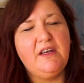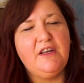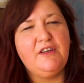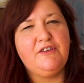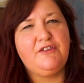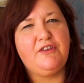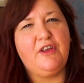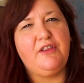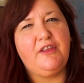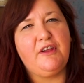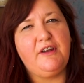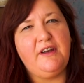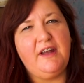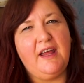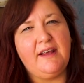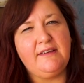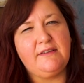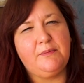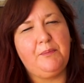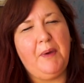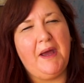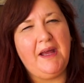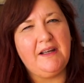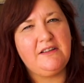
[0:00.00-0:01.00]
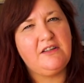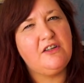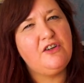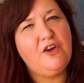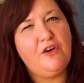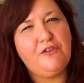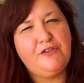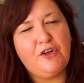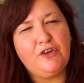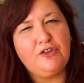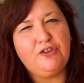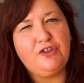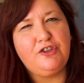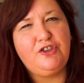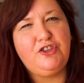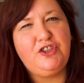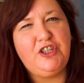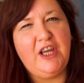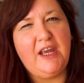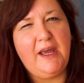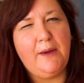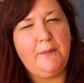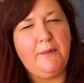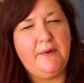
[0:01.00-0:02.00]
So the next pattern I've got to
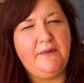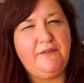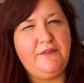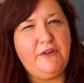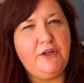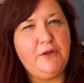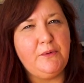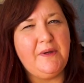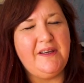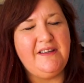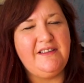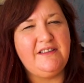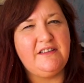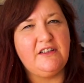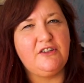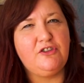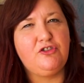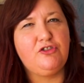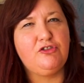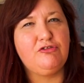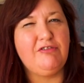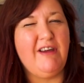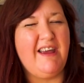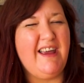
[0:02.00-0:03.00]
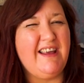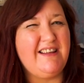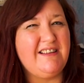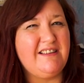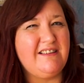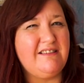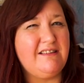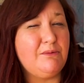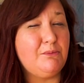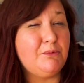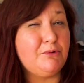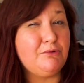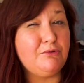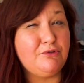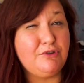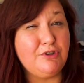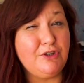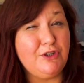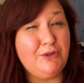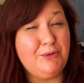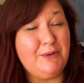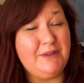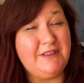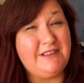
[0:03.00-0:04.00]
share with you is a dress and it will
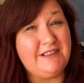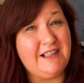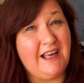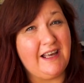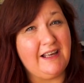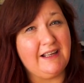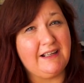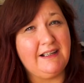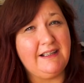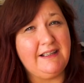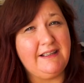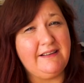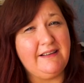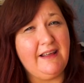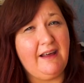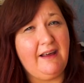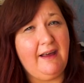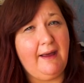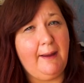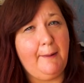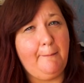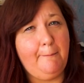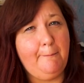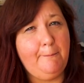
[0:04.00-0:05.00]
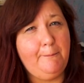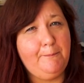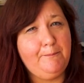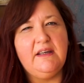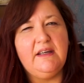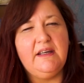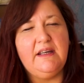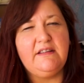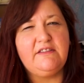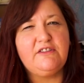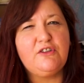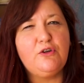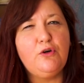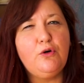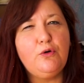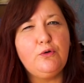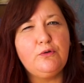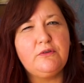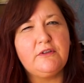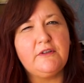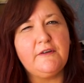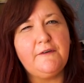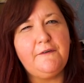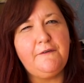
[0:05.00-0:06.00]
do exactly that. It's
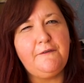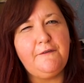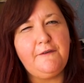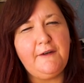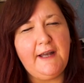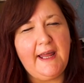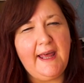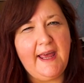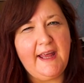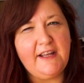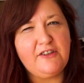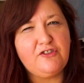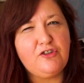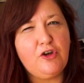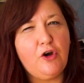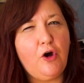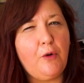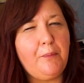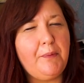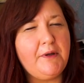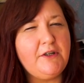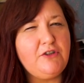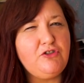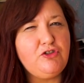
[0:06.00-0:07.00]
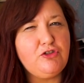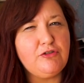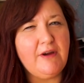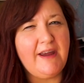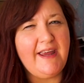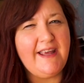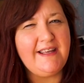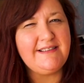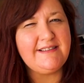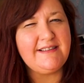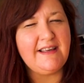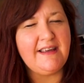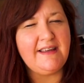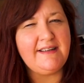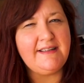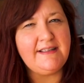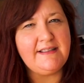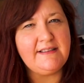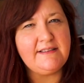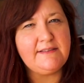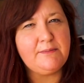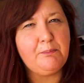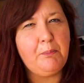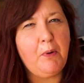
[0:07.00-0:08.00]
called the Flare Top and Dress and
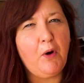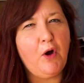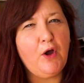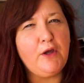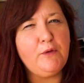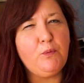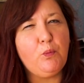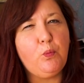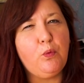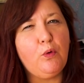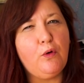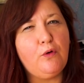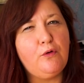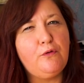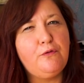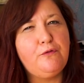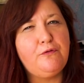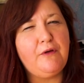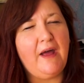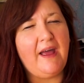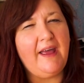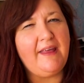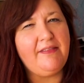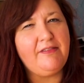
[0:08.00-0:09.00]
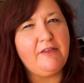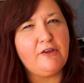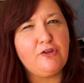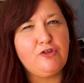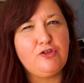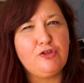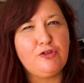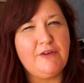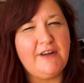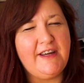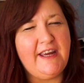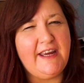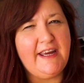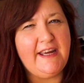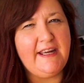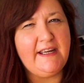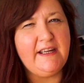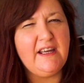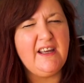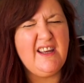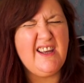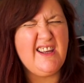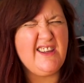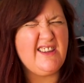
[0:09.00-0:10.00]
it's by Wolf and the
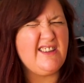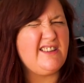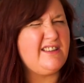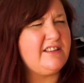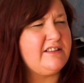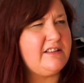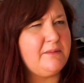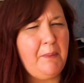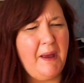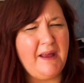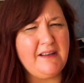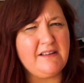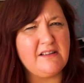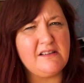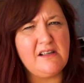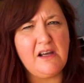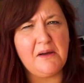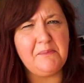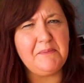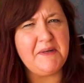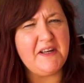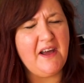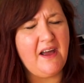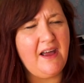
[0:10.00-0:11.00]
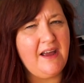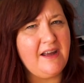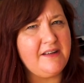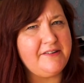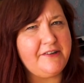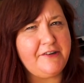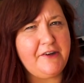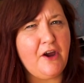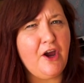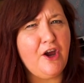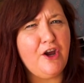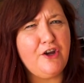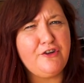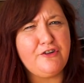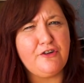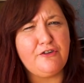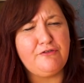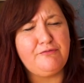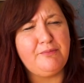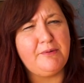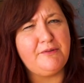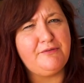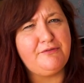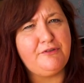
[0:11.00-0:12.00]
Tree. This is a pattern company I hadn't heard
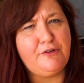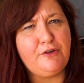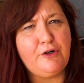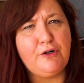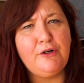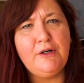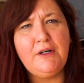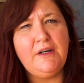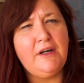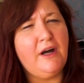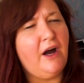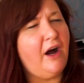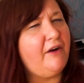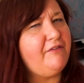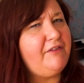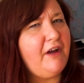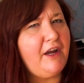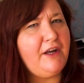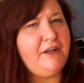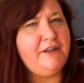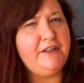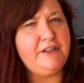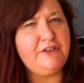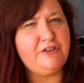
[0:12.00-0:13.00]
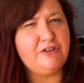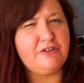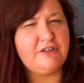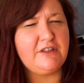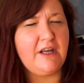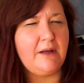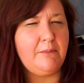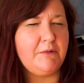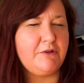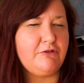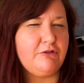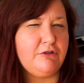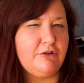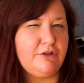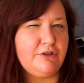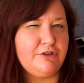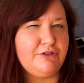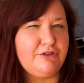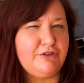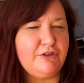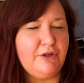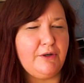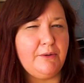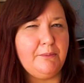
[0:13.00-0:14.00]
of before. I've only just come
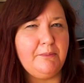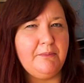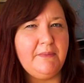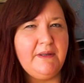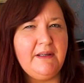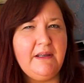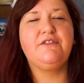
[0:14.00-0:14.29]
across them.